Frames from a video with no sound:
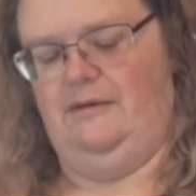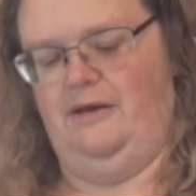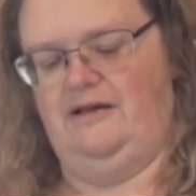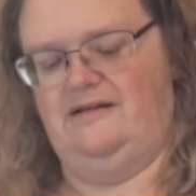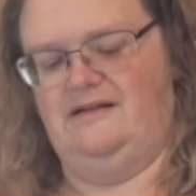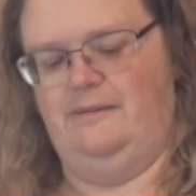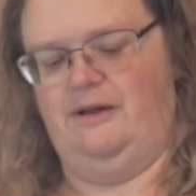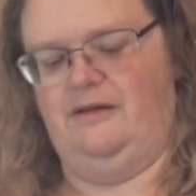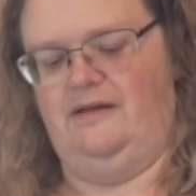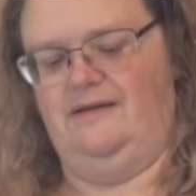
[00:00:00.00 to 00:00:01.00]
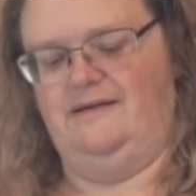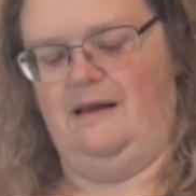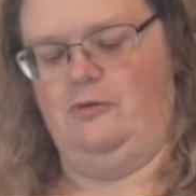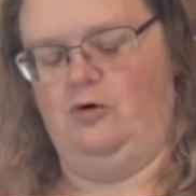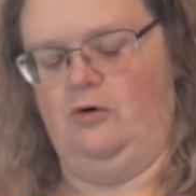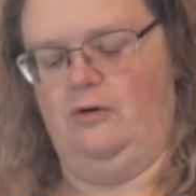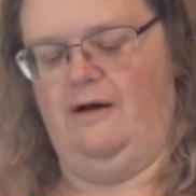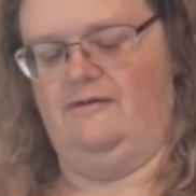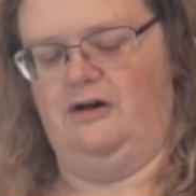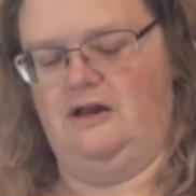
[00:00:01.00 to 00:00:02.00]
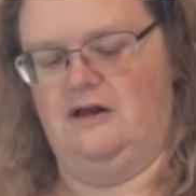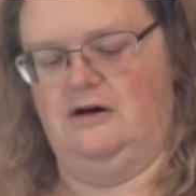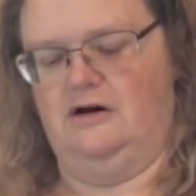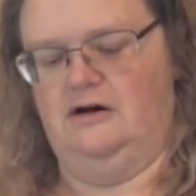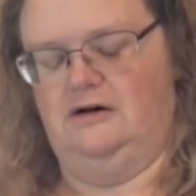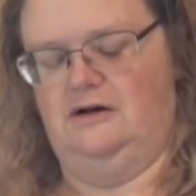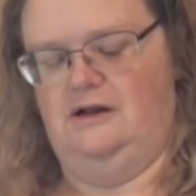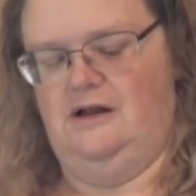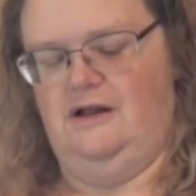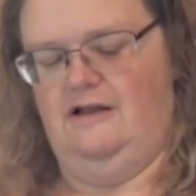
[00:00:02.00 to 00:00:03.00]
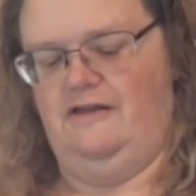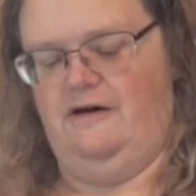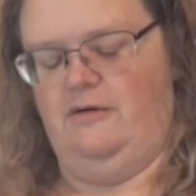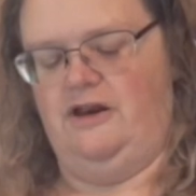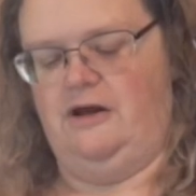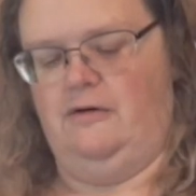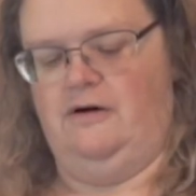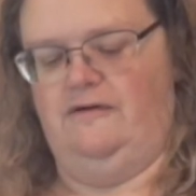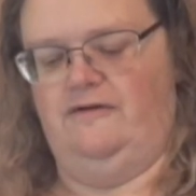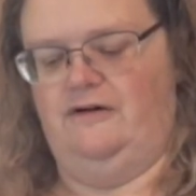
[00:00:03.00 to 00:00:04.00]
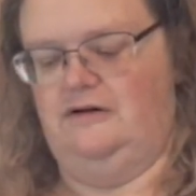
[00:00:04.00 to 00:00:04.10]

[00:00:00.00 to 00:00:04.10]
It's typically the same crew every year that we know of.